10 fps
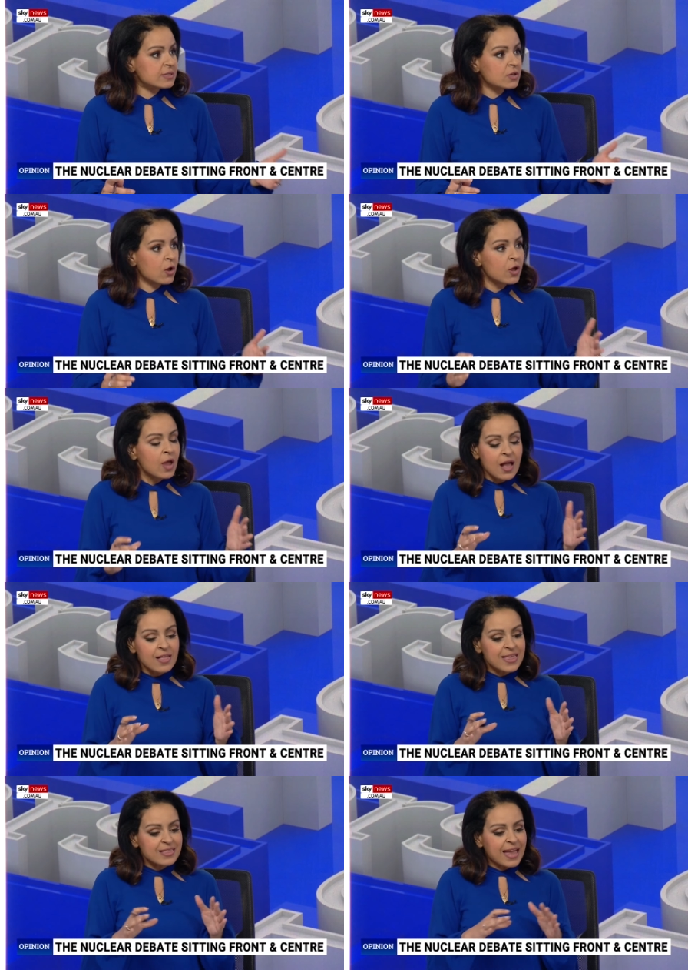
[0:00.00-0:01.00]
So
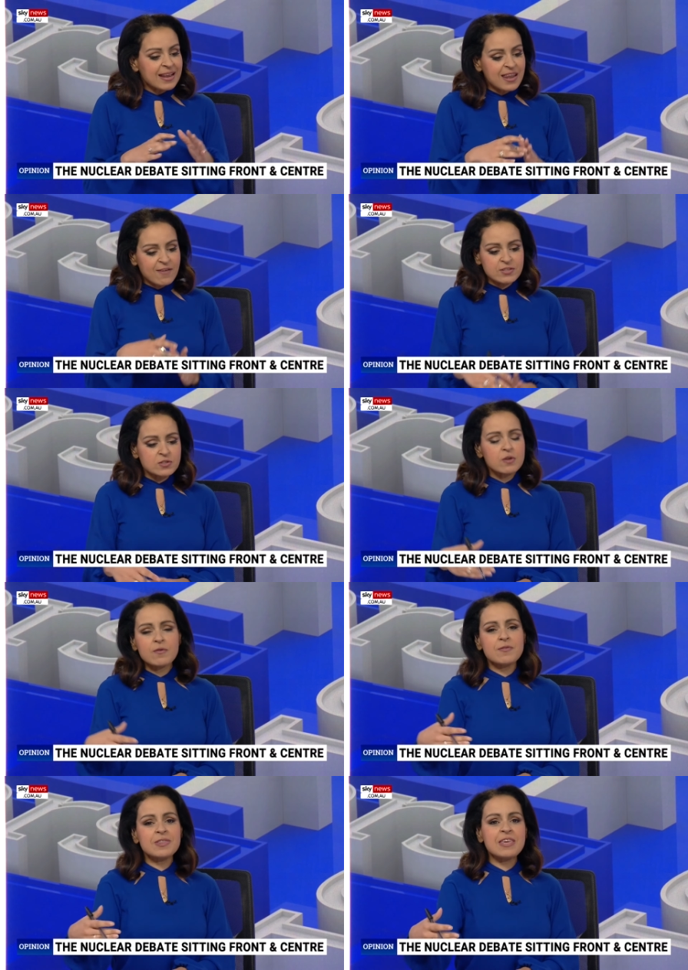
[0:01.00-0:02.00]
they never sort of
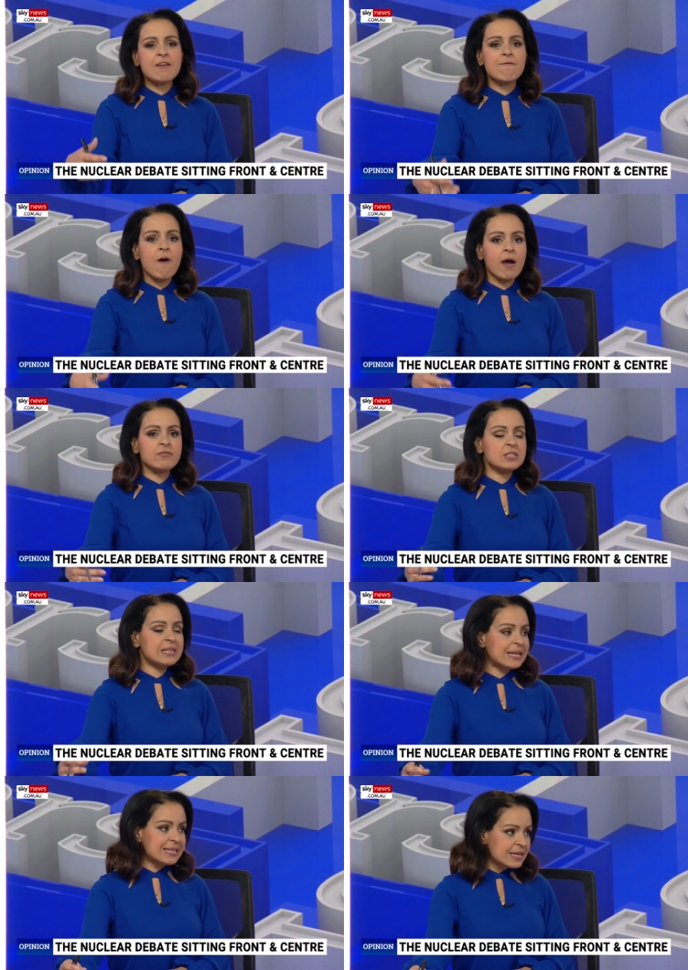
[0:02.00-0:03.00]
even think five to
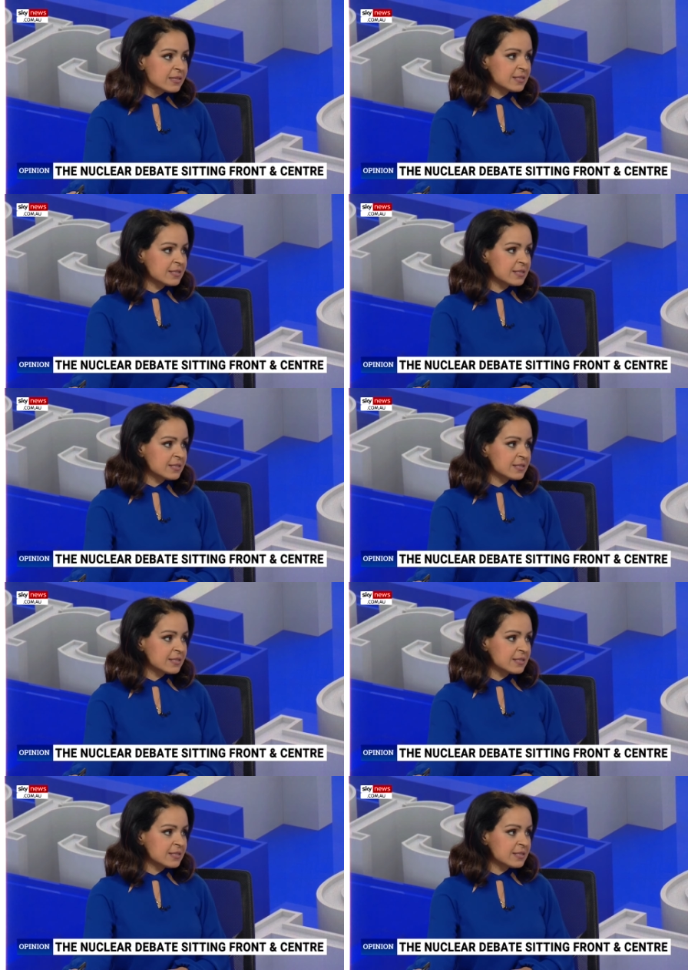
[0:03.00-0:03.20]
10 years